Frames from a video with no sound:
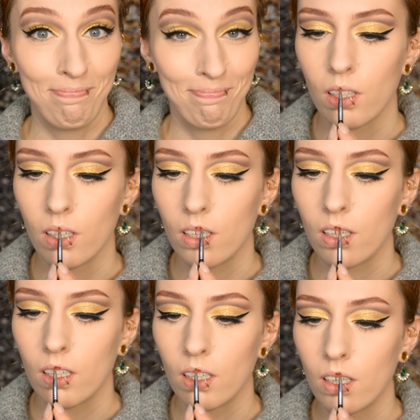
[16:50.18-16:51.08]

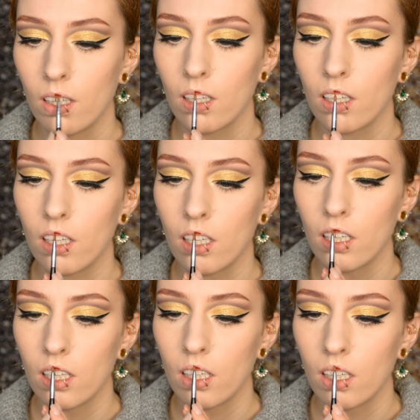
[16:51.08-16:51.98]

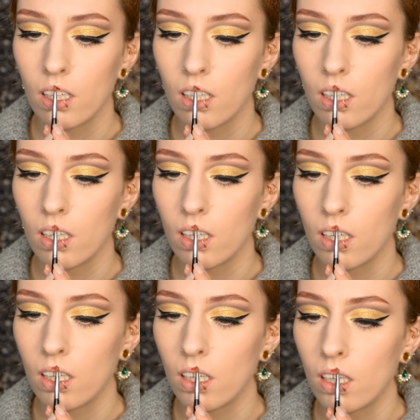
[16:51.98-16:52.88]

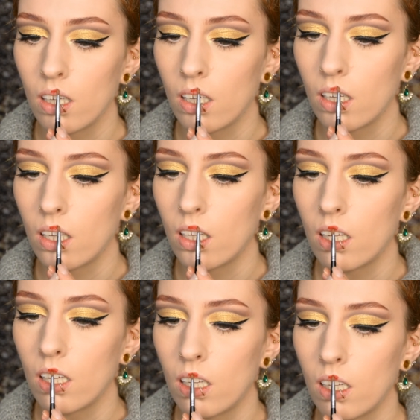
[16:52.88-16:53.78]

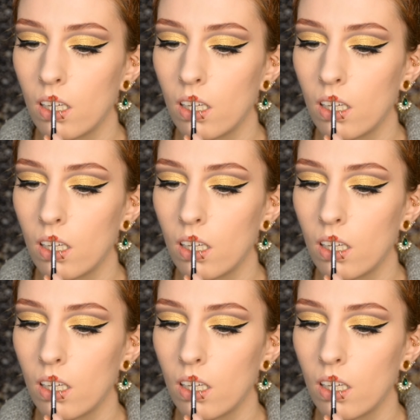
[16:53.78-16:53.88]
[no speech]